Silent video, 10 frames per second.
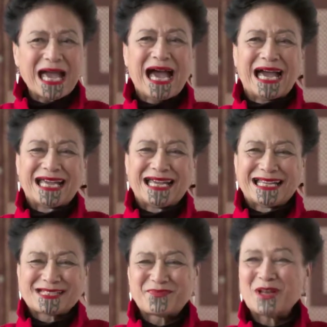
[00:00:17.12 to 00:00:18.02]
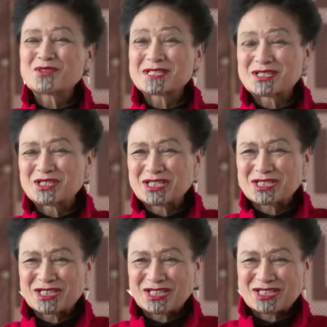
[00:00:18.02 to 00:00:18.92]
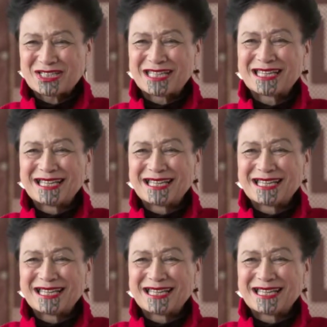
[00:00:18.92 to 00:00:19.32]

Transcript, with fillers: failed so the statistics. Yeah.